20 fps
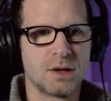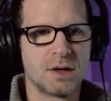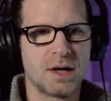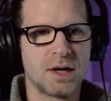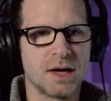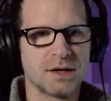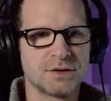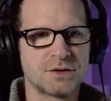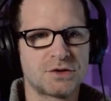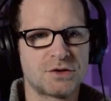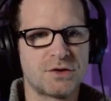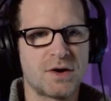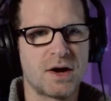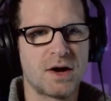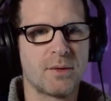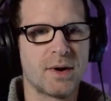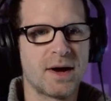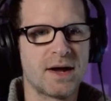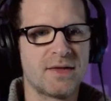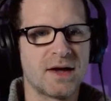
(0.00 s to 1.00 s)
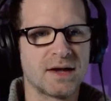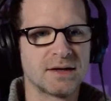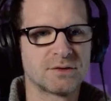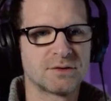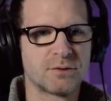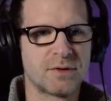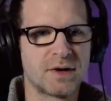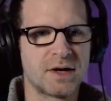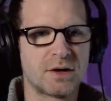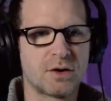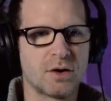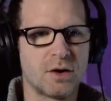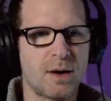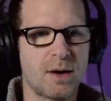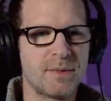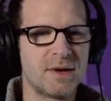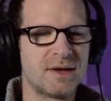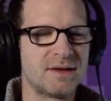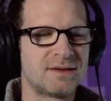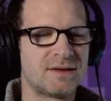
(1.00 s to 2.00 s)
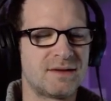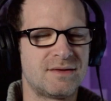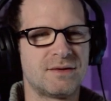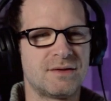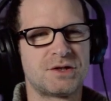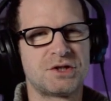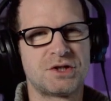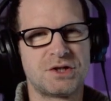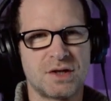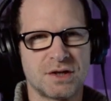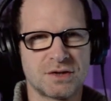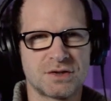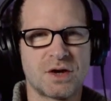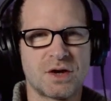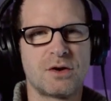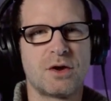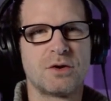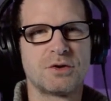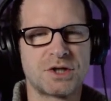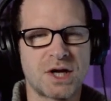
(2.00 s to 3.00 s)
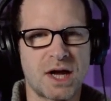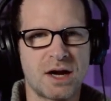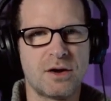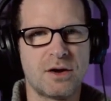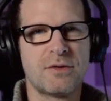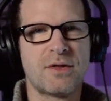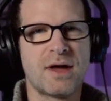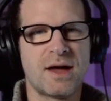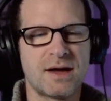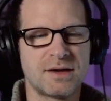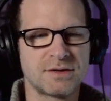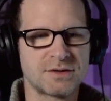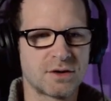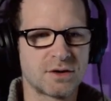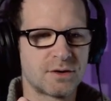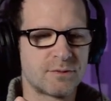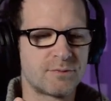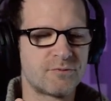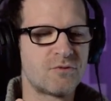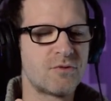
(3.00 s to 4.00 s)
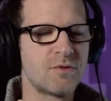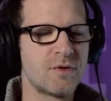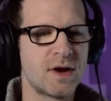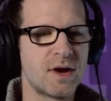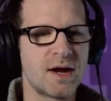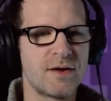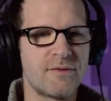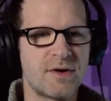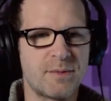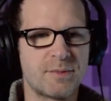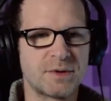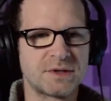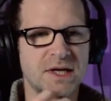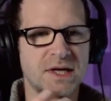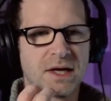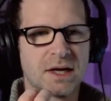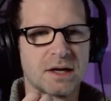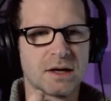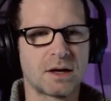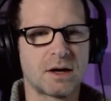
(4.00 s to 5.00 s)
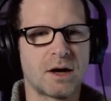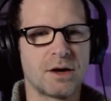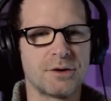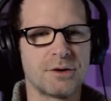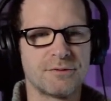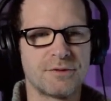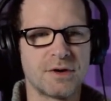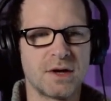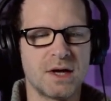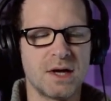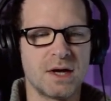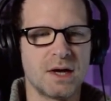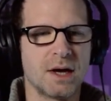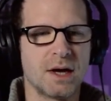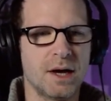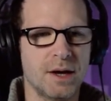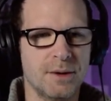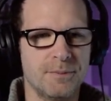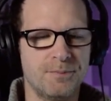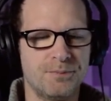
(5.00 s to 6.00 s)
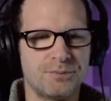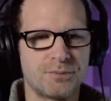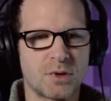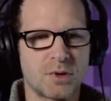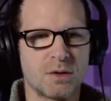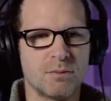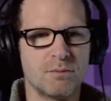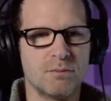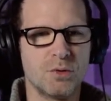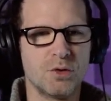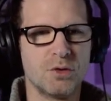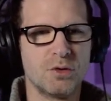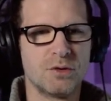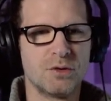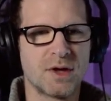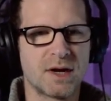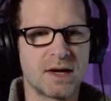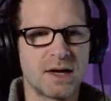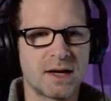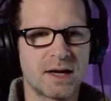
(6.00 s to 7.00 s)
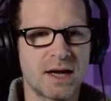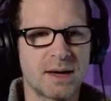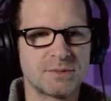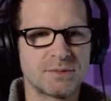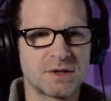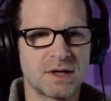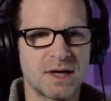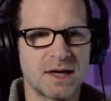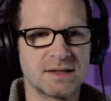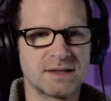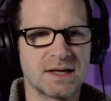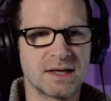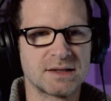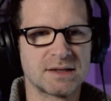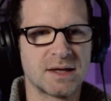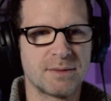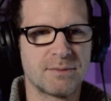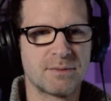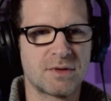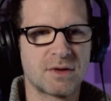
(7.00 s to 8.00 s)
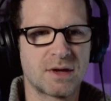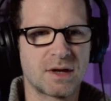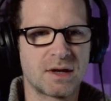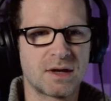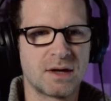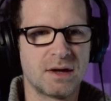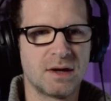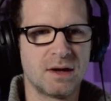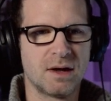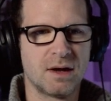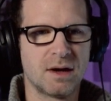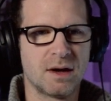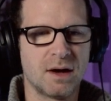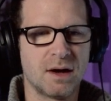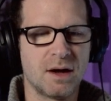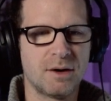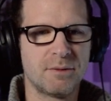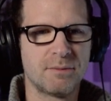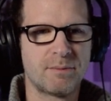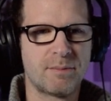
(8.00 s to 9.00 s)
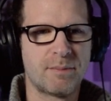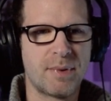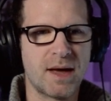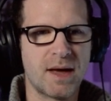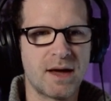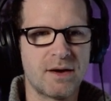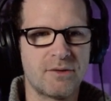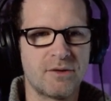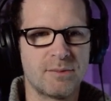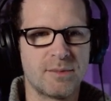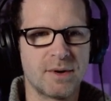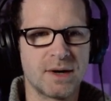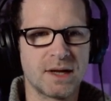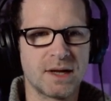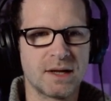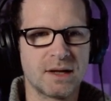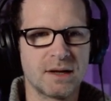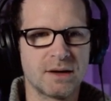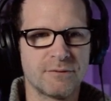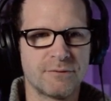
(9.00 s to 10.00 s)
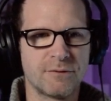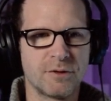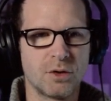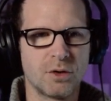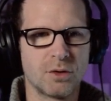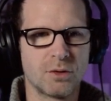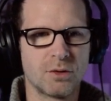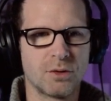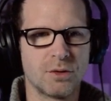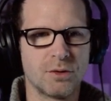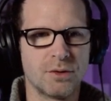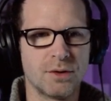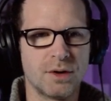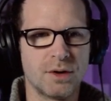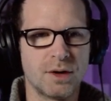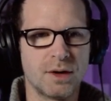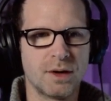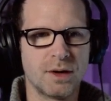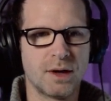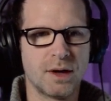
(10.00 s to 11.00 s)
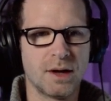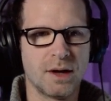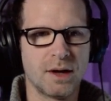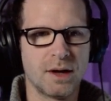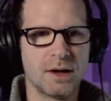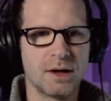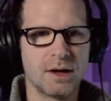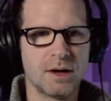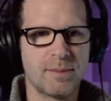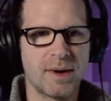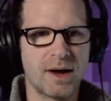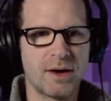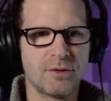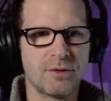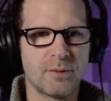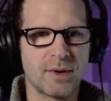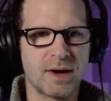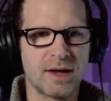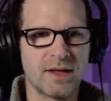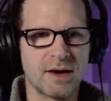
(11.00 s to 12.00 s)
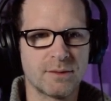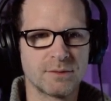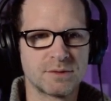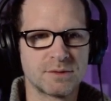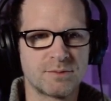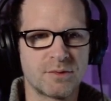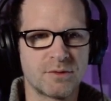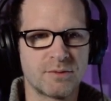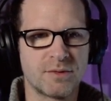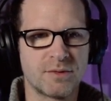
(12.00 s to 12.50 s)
Yeah, so straight away that's already got, I mean, the solo cello there has got a really, really particular kind of mood that it encapsulates. There's something unbearably forlorn about the way that was